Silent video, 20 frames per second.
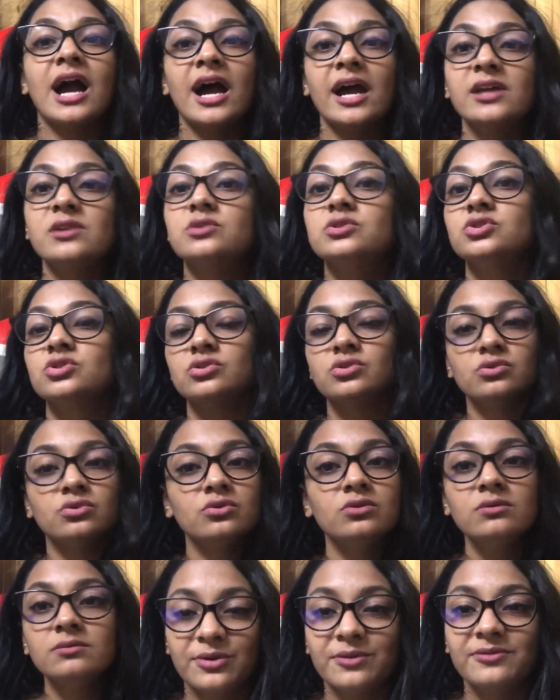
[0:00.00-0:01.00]
I used to do
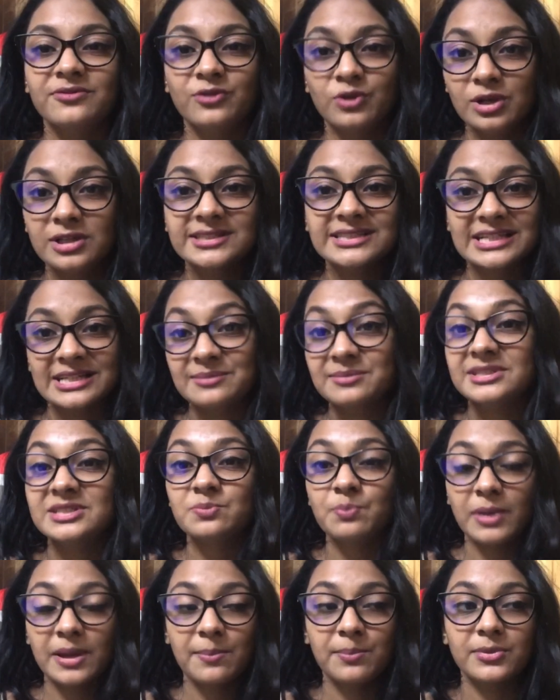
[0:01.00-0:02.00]
full syllabus
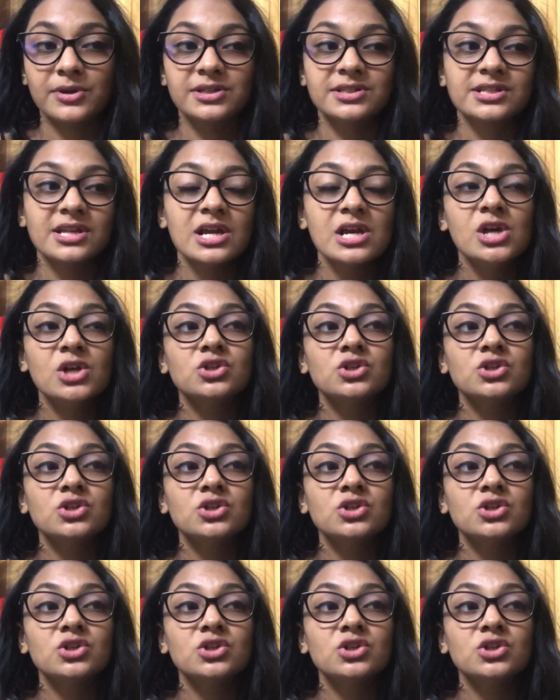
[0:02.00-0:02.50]
papers.